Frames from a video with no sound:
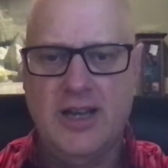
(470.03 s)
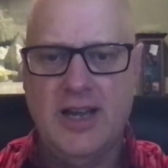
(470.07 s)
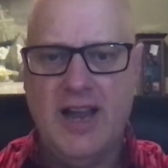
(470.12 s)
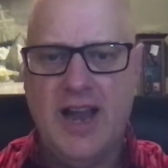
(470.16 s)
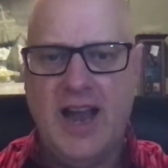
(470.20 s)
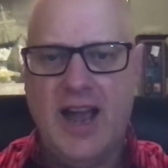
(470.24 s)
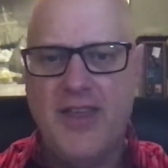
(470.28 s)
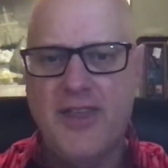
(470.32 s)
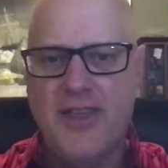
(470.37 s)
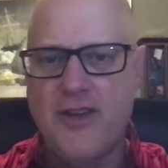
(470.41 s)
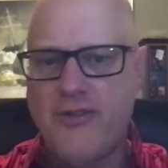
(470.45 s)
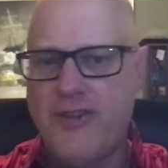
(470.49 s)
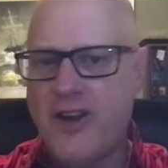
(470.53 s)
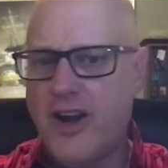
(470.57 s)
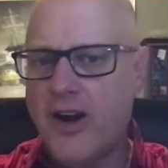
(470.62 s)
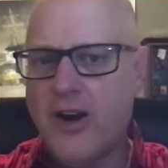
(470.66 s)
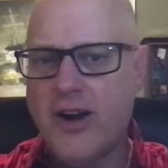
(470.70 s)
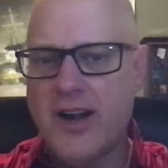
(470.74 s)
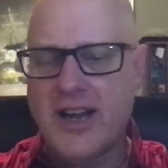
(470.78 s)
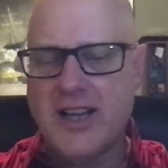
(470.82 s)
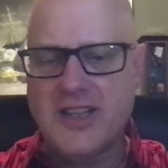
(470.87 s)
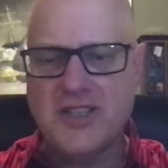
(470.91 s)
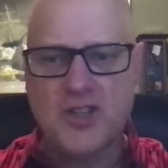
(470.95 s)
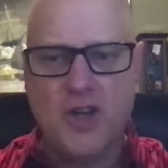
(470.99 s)
And the
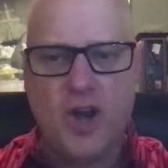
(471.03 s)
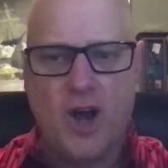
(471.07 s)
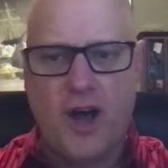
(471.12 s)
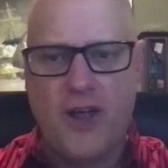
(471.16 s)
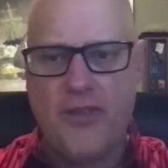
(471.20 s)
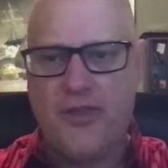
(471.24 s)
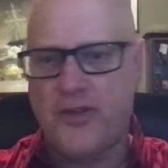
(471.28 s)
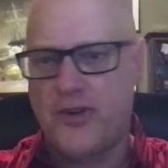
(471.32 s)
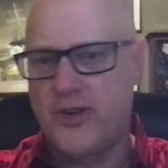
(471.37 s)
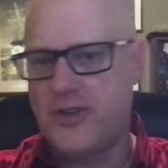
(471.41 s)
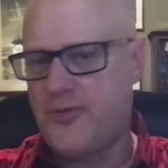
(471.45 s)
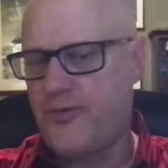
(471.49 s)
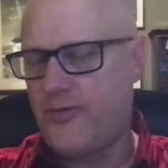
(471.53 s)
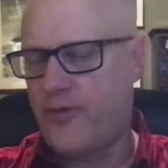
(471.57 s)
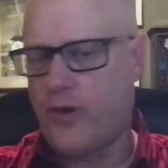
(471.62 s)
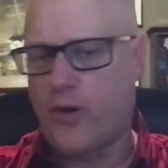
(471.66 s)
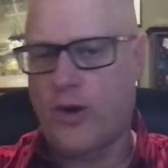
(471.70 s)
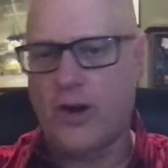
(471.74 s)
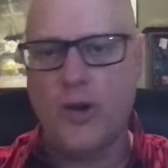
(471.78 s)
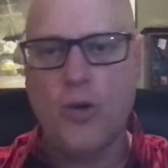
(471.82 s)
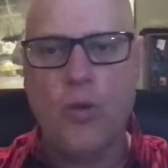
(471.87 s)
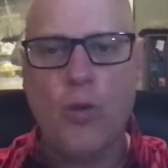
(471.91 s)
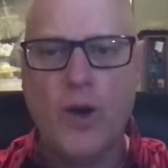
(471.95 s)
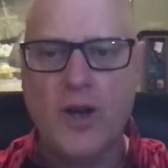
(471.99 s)
various authors,
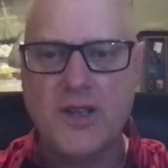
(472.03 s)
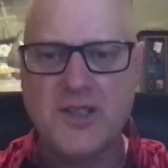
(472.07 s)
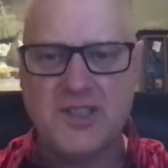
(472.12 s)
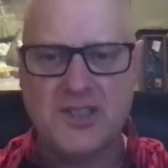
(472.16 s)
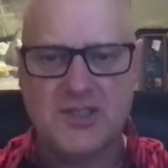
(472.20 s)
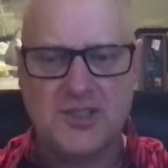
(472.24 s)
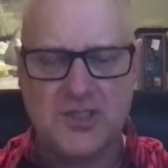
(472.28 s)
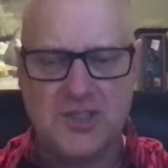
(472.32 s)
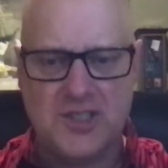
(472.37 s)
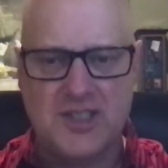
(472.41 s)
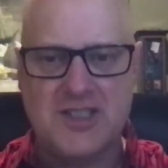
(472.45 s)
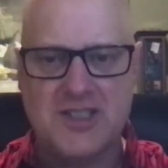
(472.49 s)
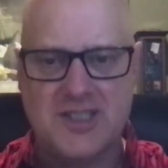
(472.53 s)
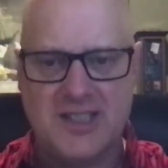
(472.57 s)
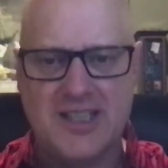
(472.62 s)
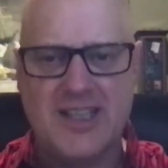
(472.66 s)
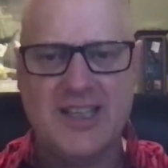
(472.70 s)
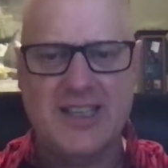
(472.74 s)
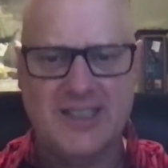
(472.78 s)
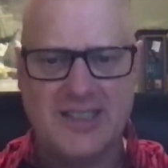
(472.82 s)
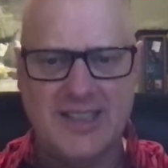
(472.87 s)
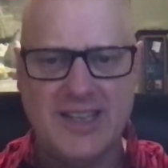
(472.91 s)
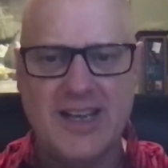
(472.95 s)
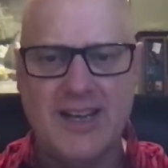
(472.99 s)
for it wasn't just
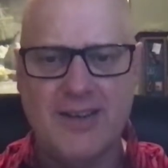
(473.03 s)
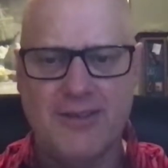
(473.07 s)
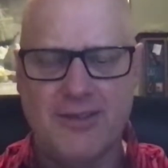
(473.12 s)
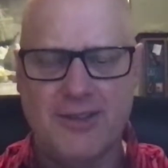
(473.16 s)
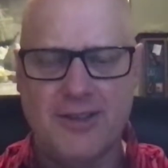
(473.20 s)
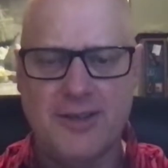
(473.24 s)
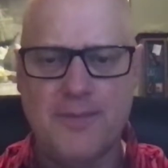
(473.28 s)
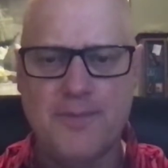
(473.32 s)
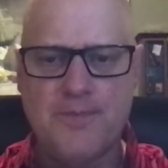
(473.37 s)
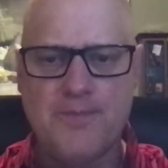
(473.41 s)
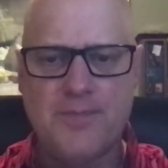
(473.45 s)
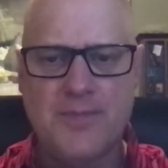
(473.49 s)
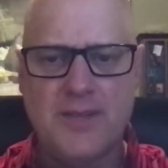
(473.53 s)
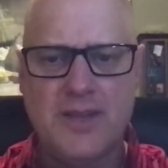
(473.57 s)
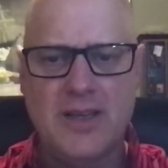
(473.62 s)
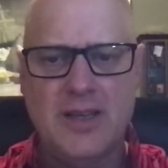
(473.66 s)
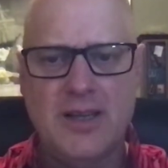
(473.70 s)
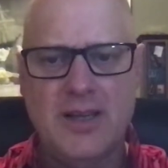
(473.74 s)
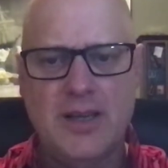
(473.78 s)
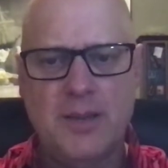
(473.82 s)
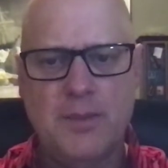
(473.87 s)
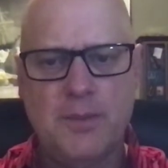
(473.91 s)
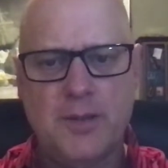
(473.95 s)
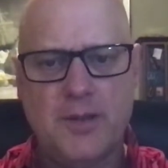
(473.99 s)
King David,
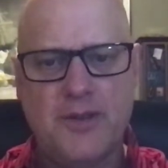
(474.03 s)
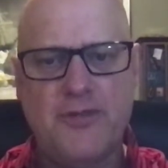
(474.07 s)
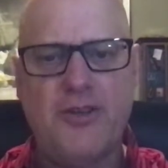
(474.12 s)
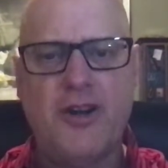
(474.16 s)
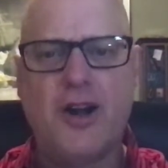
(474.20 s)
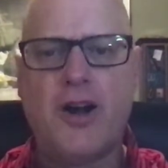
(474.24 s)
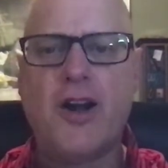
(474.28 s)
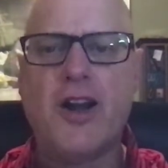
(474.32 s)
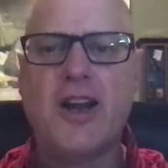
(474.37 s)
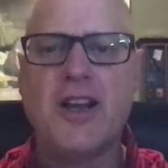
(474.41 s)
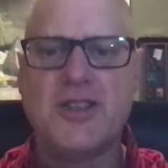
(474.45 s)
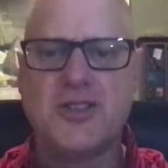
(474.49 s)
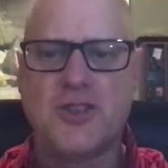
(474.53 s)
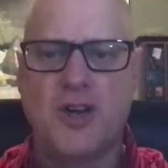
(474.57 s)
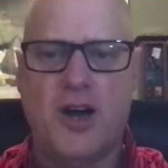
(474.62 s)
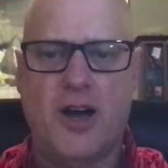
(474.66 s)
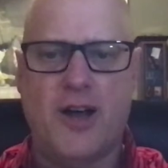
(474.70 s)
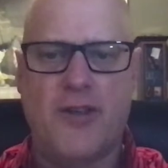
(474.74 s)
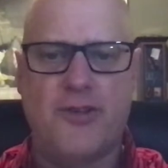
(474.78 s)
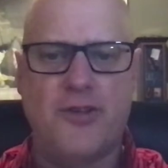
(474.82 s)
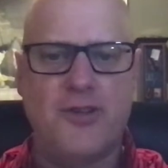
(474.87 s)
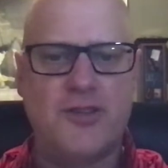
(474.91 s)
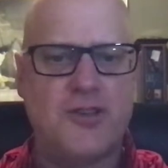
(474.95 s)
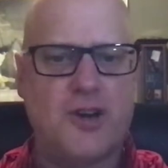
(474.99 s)
but the various
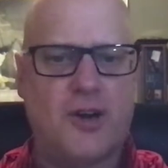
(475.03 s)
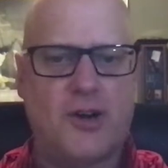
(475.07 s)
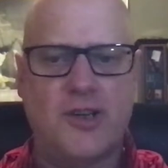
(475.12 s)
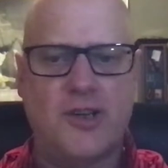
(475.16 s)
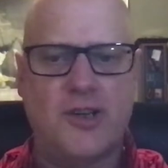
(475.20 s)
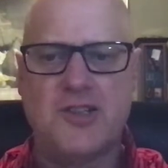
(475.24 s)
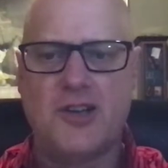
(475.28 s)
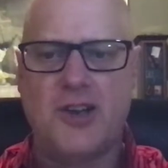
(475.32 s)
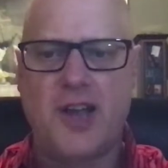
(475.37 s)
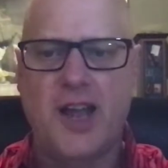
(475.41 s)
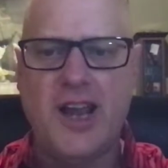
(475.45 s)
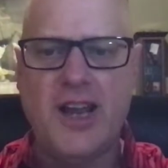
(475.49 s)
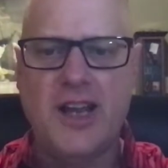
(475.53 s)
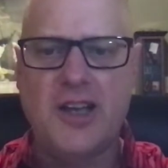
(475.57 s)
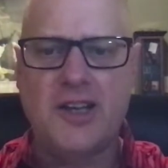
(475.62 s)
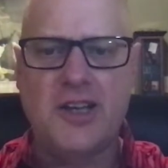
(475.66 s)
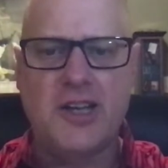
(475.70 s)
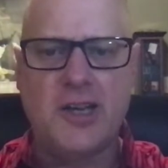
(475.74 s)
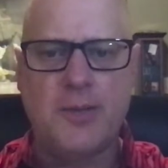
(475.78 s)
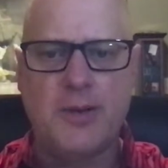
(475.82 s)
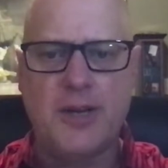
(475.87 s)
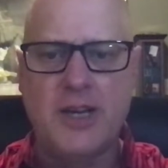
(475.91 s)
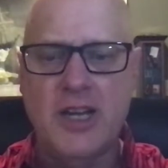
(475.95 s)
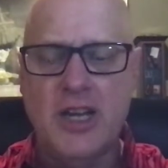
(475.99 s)
authors are as likely
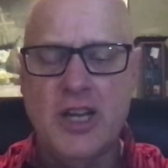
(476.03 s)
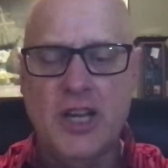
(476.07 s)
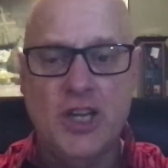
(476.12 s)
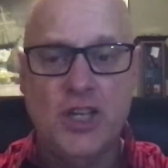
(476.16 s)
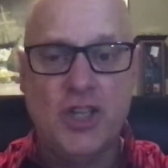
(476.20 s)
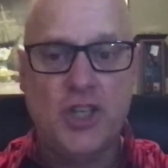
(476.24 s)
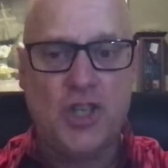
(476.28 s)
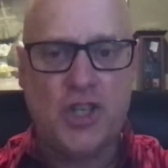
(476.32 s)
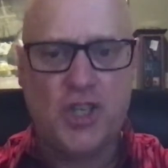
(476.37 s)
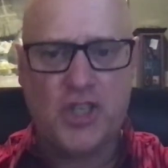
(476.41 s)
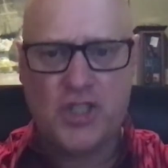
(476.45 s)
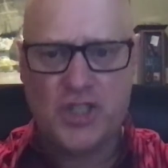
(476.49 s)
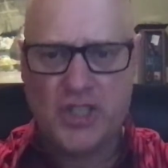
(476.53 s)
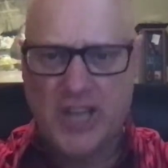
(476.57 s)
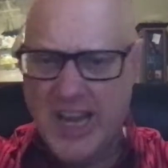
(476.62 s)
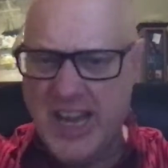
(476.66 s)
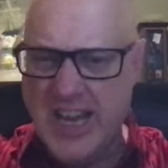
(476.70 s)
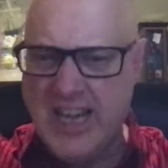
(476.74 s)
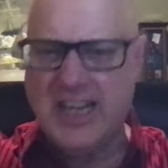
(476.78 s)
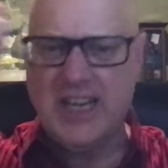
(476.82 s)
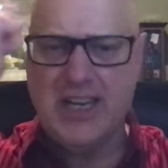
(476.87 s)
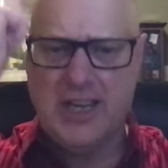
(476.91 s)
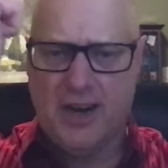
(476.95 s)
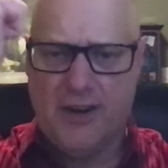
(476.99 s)
to be
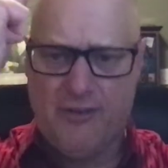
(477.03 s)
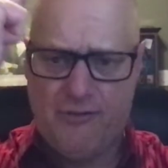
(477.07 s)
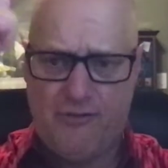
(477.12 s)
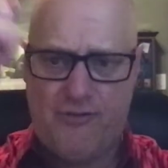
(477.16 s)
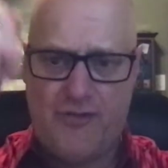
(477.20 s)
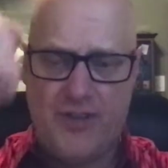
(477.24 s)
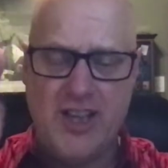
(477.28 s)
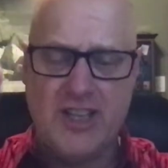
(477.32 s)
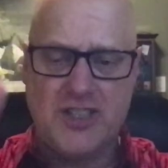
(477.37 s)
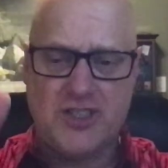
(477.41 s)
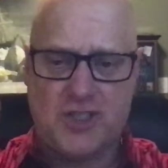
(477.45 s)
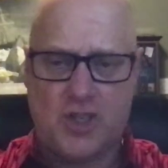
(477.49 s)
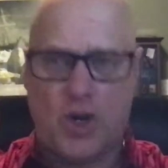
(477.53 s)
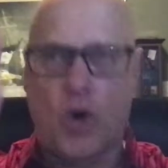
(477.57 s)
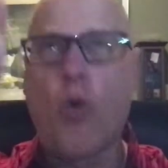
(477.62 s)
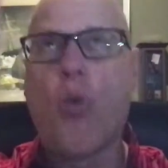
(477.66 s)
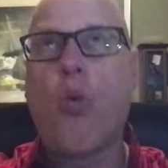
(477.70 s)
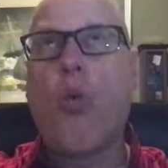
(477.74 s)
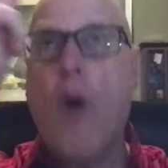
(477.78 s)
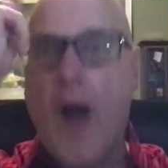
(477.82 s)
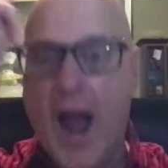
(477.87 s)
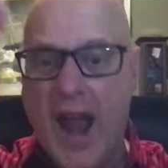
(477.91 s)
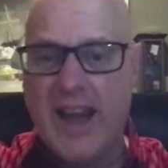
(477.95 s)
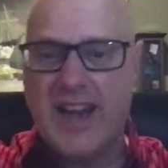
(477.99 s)
shaking a fist or
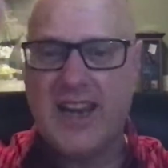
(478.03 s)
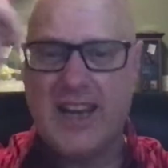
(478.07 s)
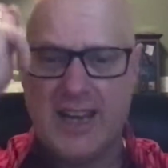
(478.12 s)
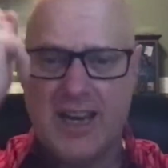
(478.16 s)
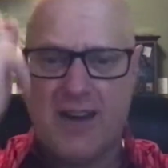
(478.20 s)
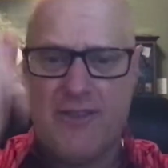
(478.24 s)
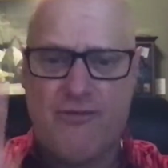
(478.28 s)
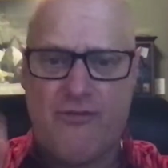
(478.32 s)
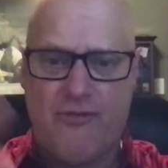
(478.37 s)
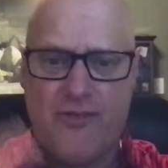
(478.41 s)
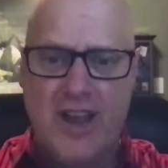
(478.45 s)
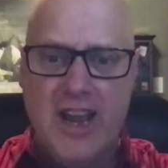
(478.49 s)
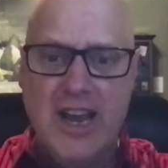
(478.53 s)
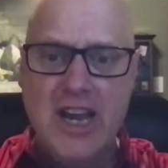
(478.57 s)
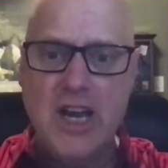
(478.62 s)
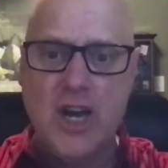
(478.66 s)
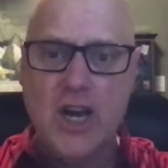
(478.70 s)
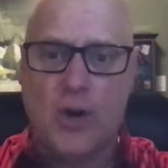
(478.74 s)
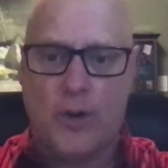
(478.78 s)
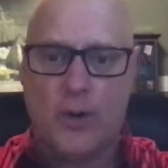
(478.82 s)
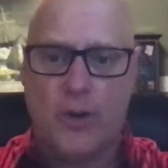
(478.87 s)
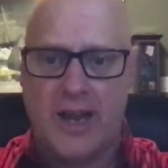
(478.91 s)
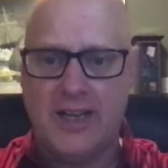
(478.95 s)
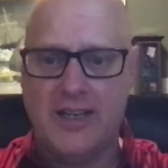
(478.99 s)
wagging a
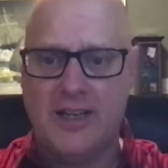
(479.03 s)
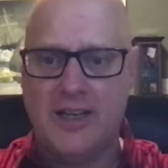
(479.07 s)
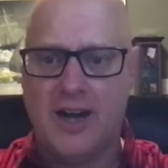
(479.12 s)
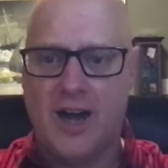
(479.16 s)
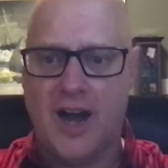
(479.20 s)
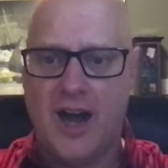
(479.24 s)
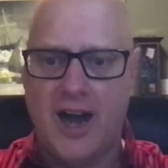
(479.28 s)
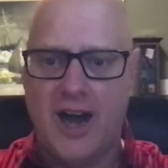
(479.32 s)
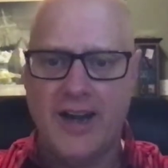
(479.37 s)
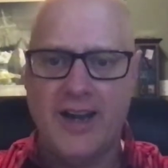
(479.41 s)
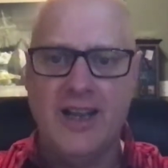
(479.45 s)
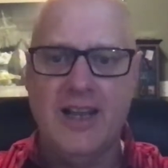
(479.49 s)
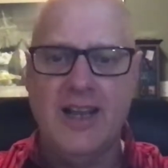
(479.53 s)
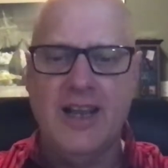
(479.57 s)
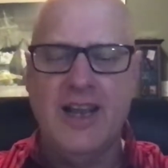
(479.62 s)
finger at God